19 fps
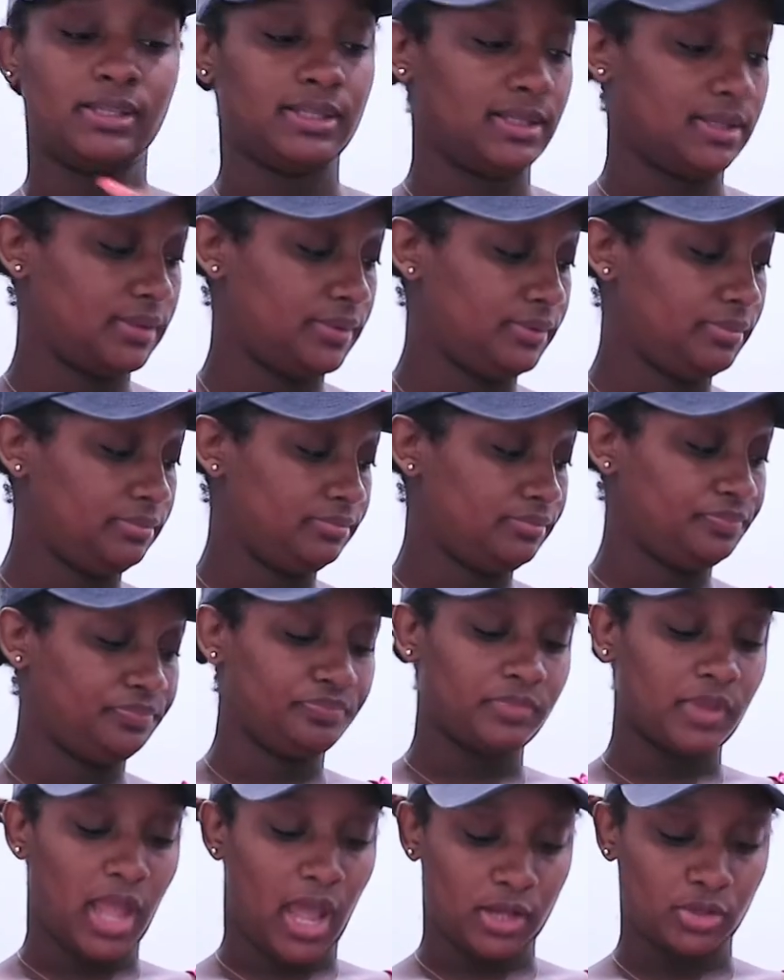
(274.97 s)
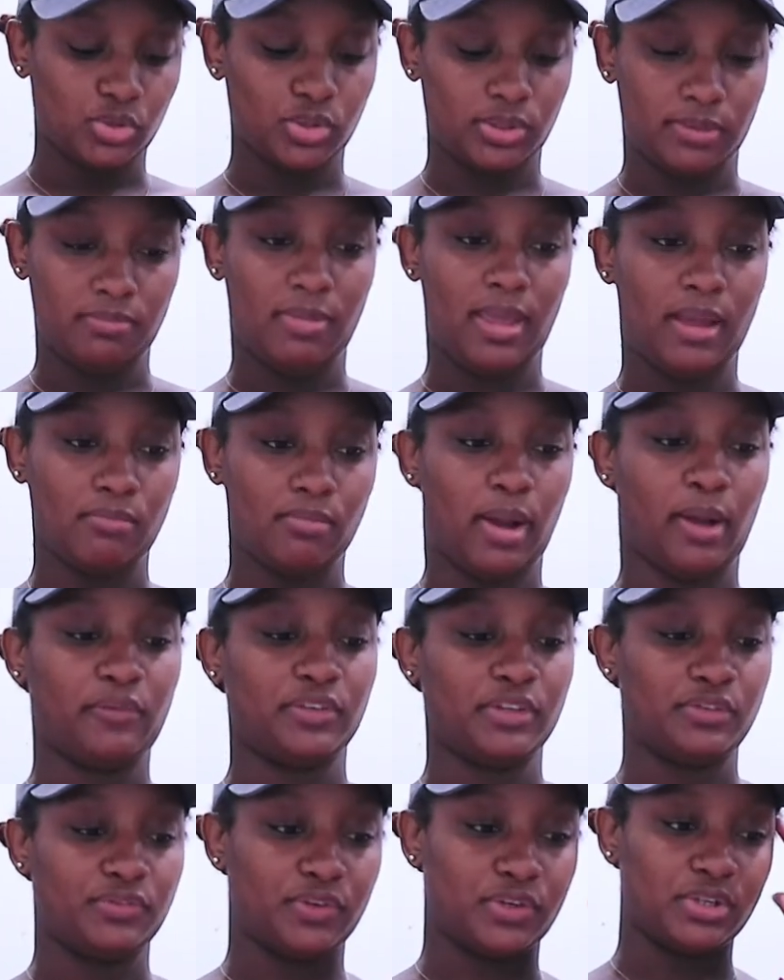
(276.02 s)
to actually make
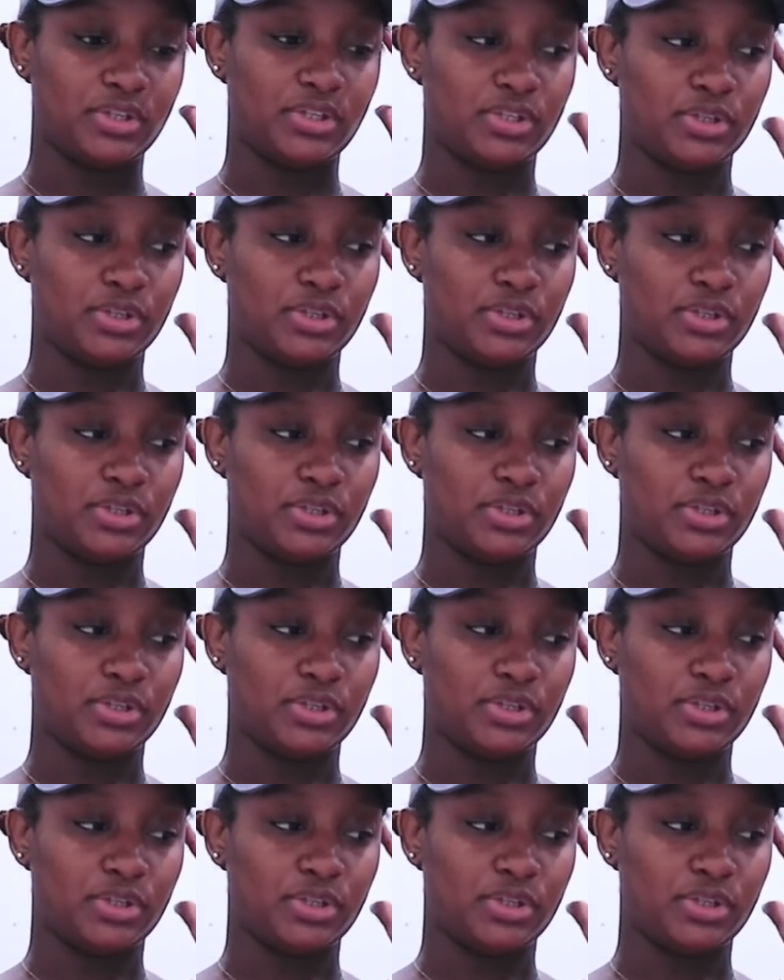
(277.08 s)
breakfast first.